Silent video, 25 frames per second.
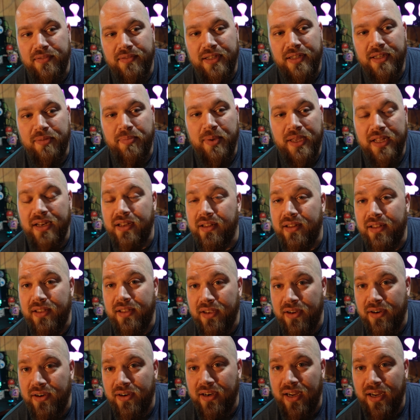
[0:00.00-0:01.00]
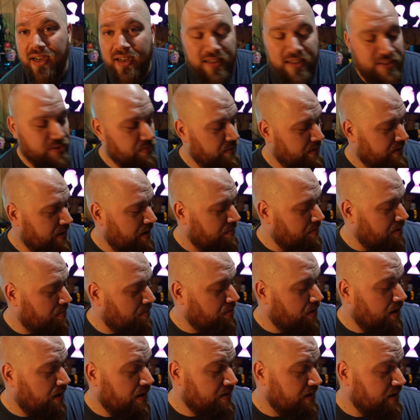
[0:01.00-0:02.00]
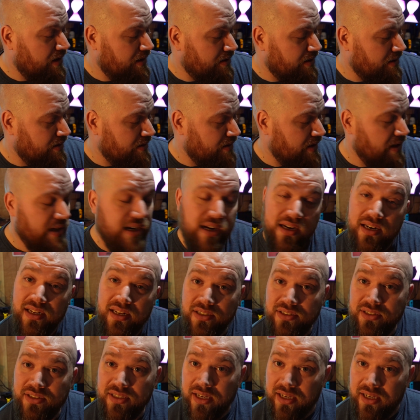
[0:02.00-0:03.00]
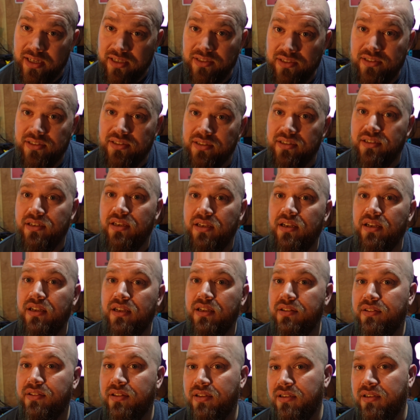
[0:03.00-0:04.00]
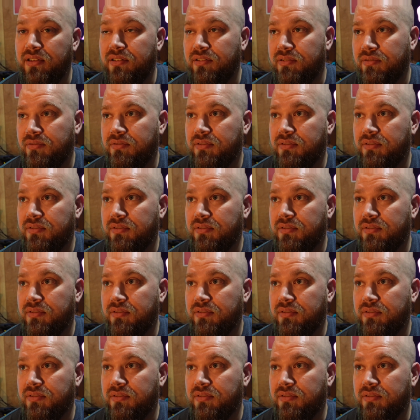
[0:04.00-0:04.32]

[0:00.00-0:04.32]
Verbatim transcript: at the beginning of the year, I switched out my processors, and I didn't change uh, the,